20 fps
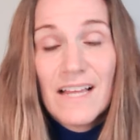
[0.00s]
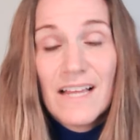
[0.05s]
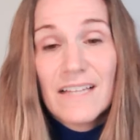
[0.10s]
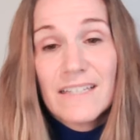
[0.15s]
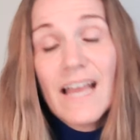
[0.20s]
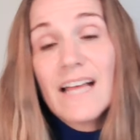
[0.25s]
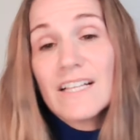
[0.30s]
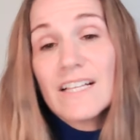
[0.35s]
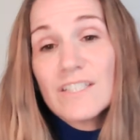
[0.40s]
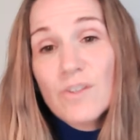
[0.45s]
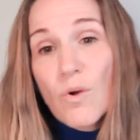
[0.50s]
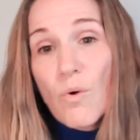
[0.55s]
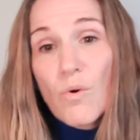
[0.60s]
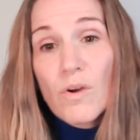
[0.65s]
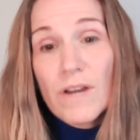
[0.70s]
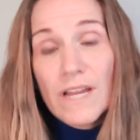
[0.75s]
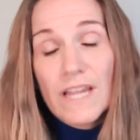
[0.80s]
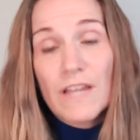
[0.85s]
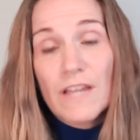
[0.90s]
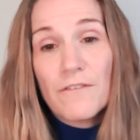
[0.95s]
Yes.
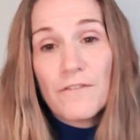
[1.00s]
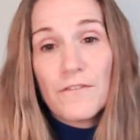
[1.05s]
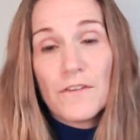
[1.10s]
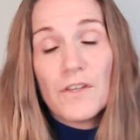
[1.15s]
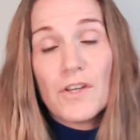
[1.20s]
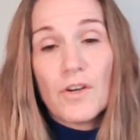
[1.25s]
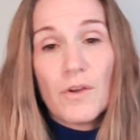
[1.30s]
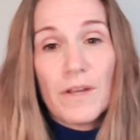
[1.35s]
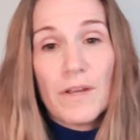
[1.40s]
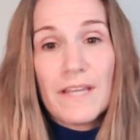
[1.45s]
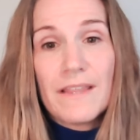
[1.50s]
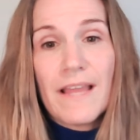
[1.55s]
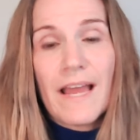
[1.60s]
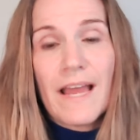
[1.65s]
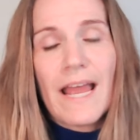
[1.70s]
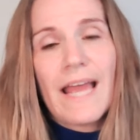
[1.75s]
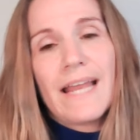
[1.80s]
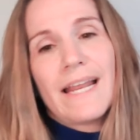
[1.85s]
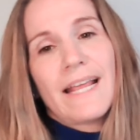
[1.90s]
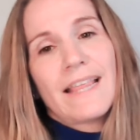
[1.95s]
Or if, you know, in that,
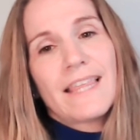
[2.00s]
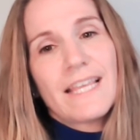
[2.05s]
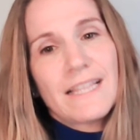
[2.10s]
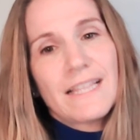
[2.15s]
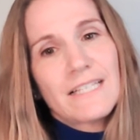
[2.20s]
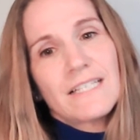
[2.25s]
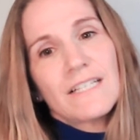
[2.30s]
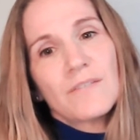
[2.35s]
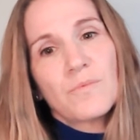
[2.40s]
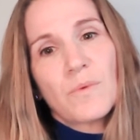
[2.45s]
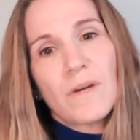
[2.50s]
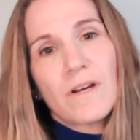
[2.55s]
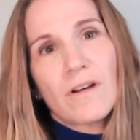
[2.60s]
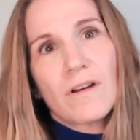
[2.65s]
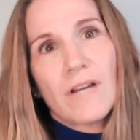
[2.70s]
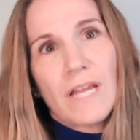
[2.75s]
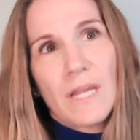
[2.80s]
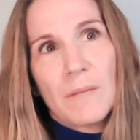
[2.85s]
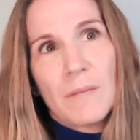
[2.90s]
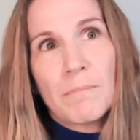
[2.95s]
and I think this is where
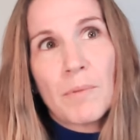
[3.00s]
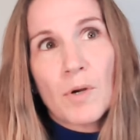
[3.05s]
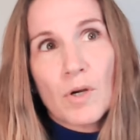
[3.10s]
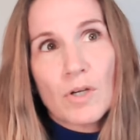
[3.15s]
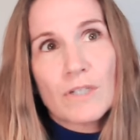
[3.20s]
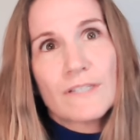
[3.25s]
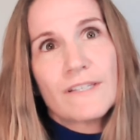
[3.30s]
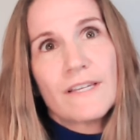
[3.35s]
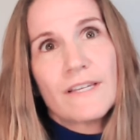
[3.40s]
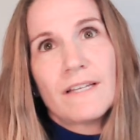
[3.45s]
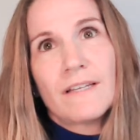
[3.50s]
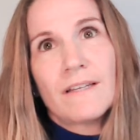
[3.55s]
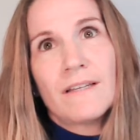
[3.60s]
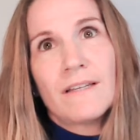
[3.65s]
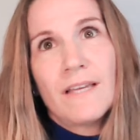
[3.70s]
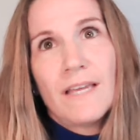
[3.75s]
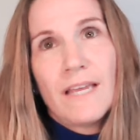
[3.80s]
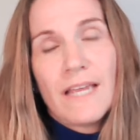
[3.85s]
in-person